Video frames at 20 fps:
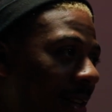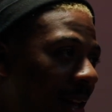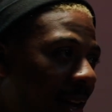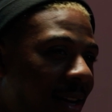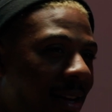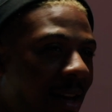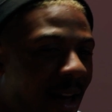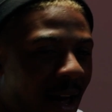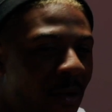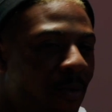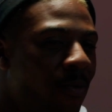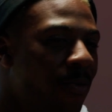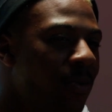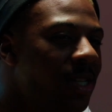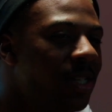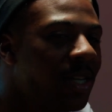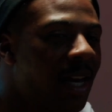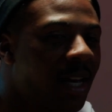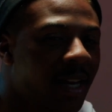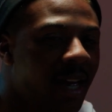Like, I
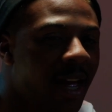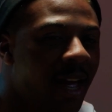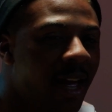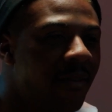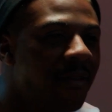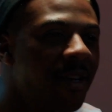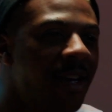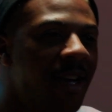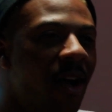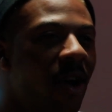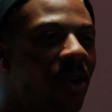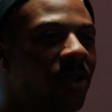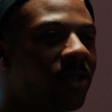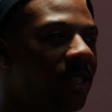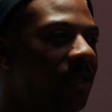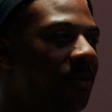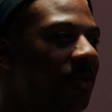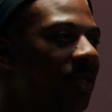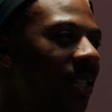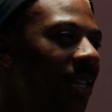wish I could have on
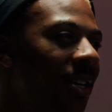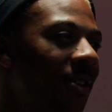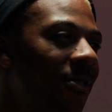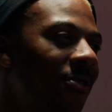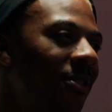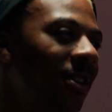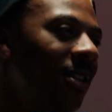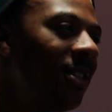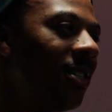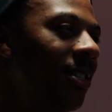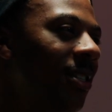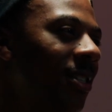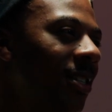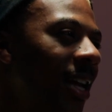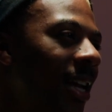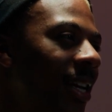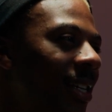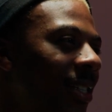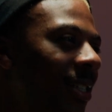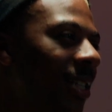some Sid Vicious,
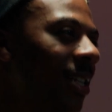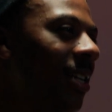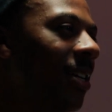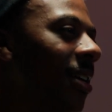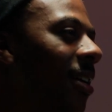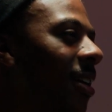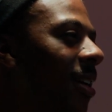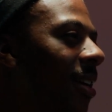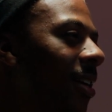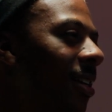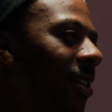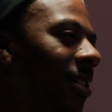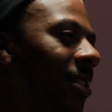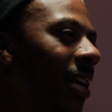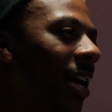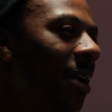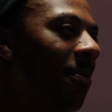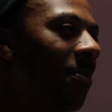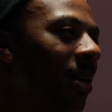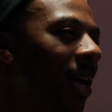Nancy,
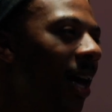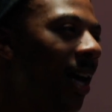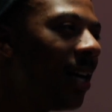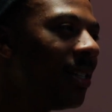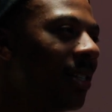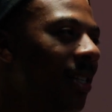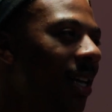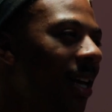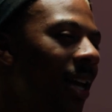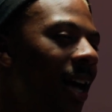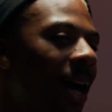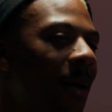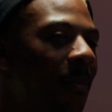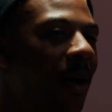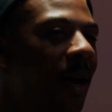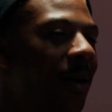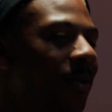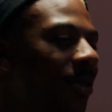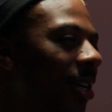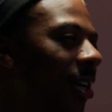Jay, Beyonce. I'm
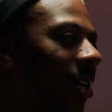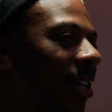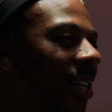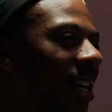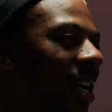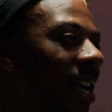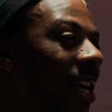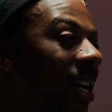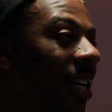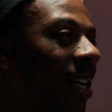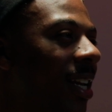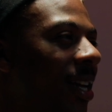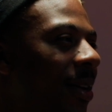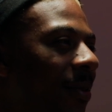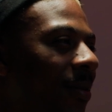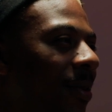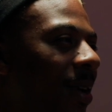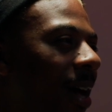out there kicking it. We